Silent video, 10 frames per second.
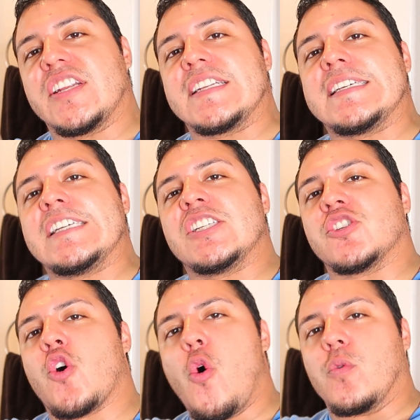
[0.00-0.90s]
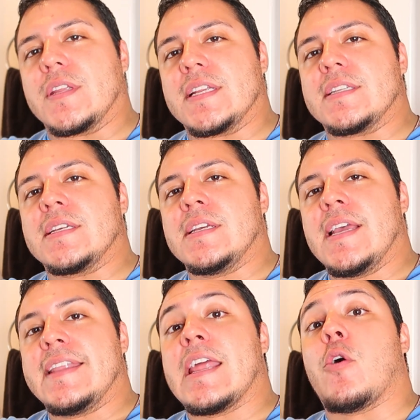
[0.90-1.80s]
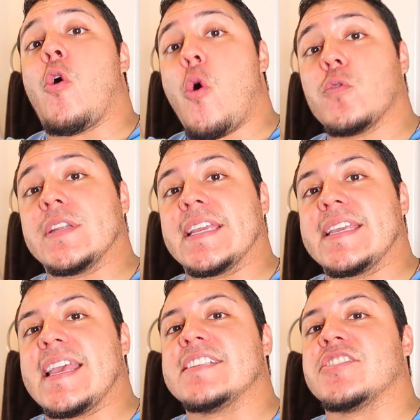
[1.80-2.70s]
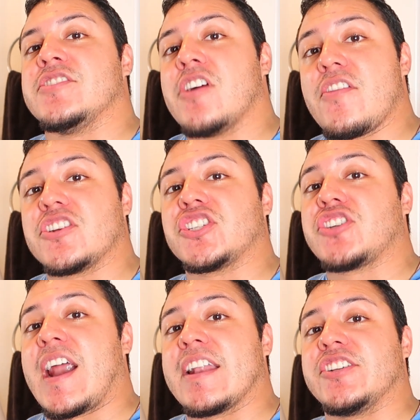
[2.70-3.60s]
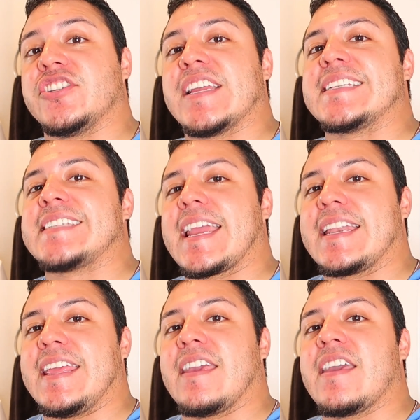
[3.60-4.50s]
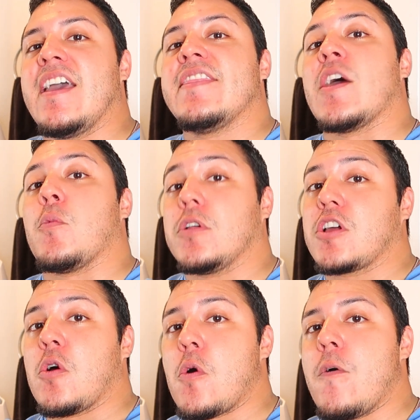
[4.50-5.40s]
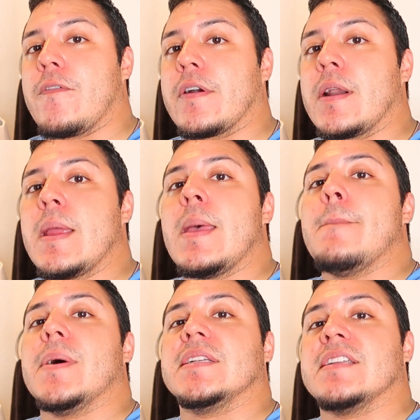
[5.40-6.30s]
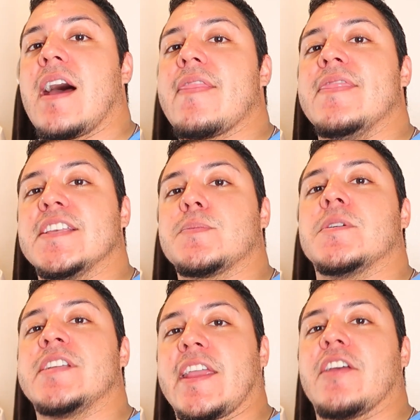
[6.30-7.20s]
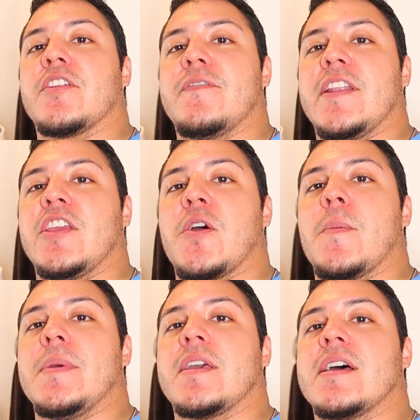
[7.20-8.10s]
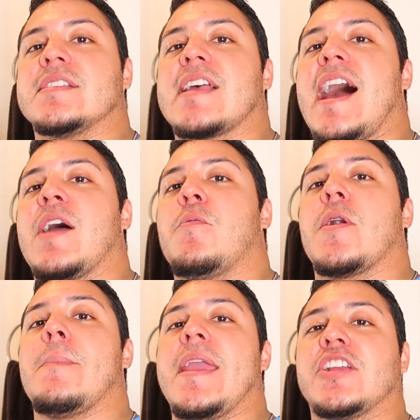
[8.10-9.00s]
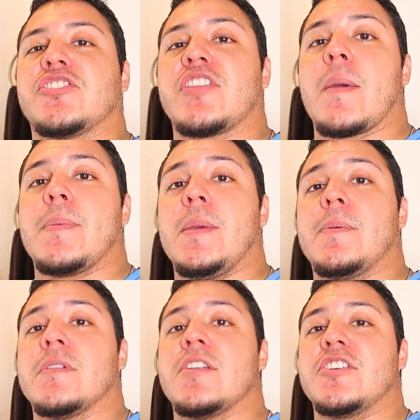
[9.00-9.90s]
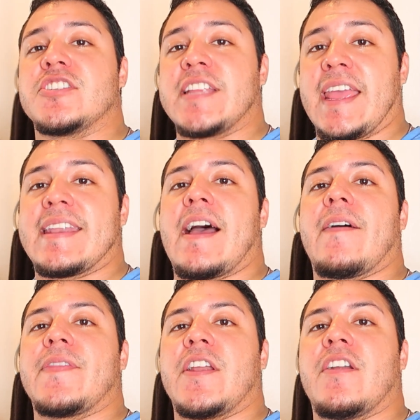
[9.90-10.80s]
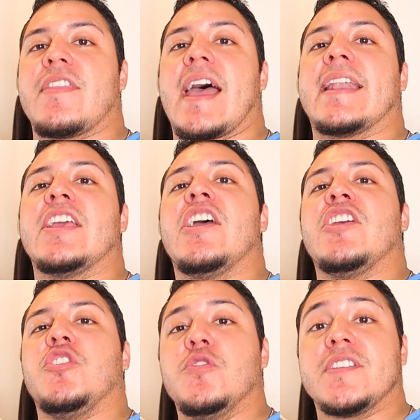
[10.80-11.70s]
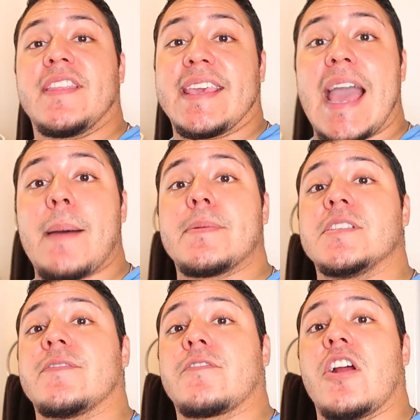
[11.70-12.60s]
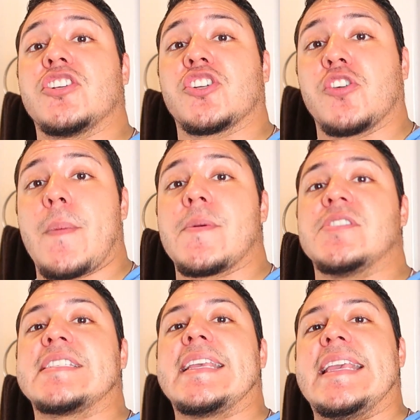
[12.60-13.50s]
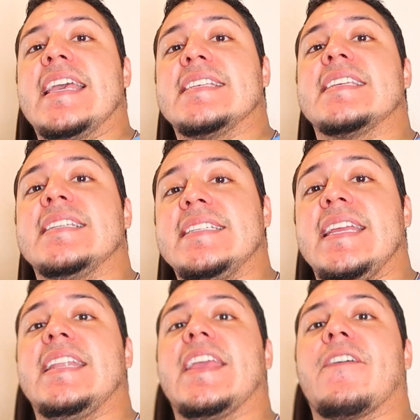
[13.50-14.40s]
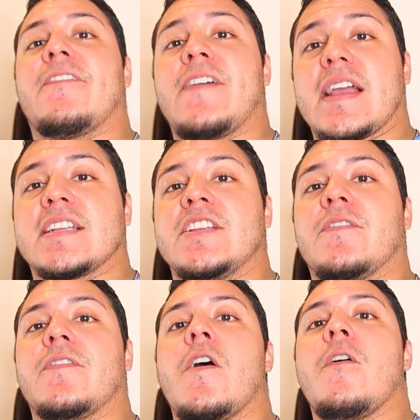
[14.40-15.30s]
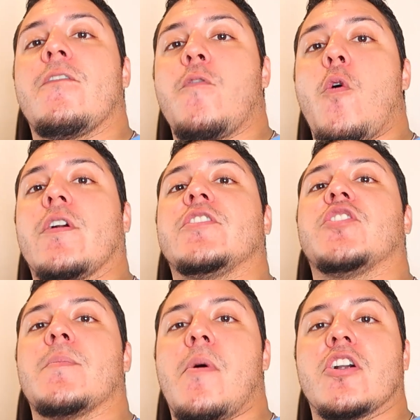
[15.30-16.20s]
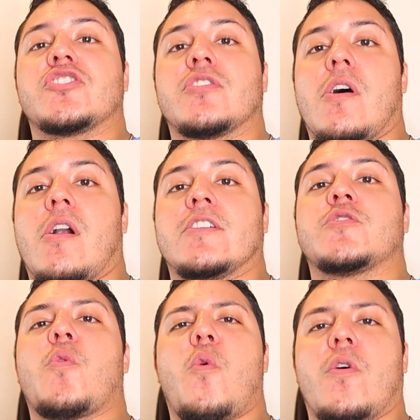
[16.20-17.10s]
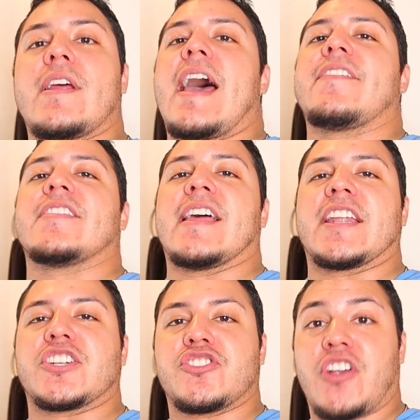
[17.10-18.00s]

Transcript: it and hold it. Now holding is another strategy and technique that we'll go over, but not in this particular video because I wanna make sure that people understand out there that using the captains of crush grippers is indeed effective for your martial arts or athletic